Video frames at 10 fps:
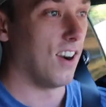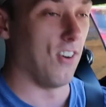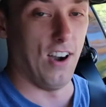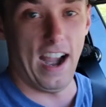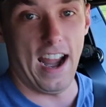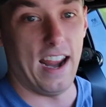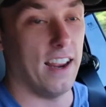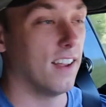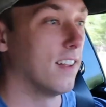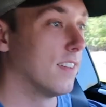Hooray.
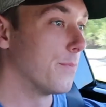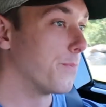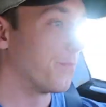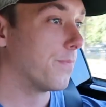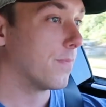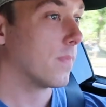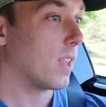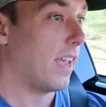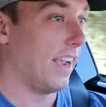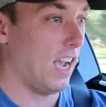
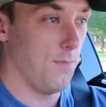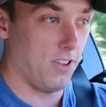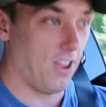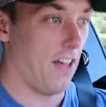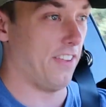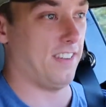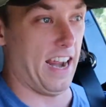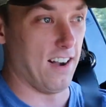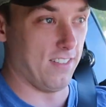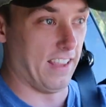It comes with all the
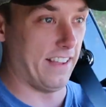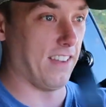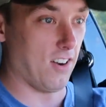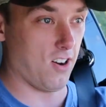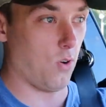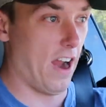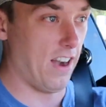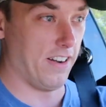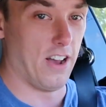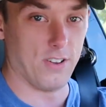standard things that are
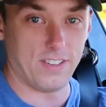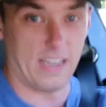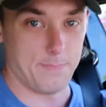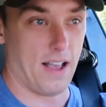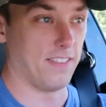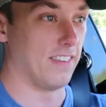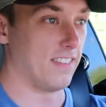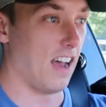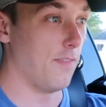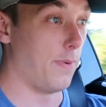required, you know, seat belts and
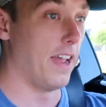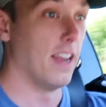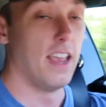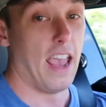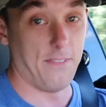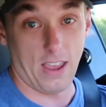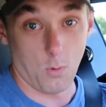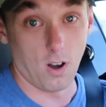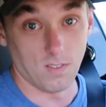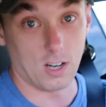stuff, but if they
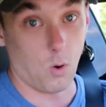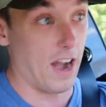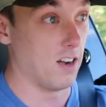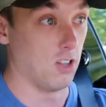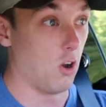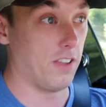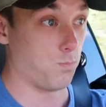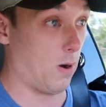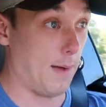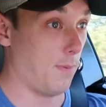weren't required, Lotus
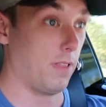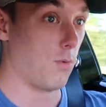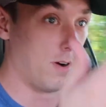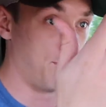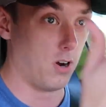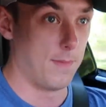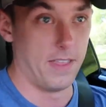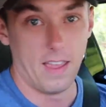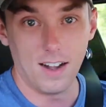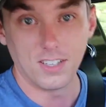probably wouldn't put them
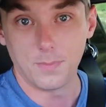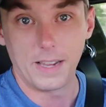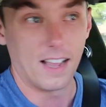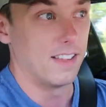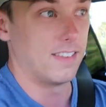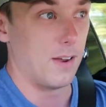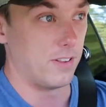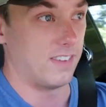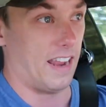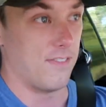in there just because they
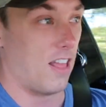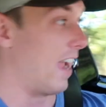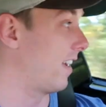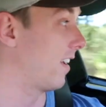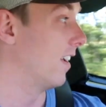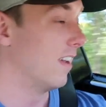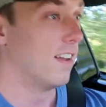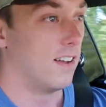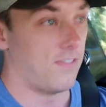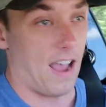would save like
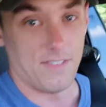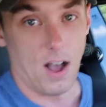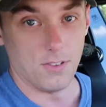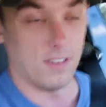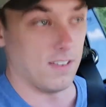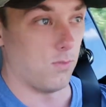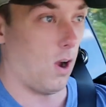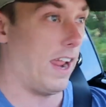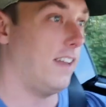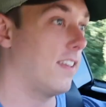5 ounces of
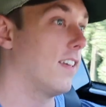weight.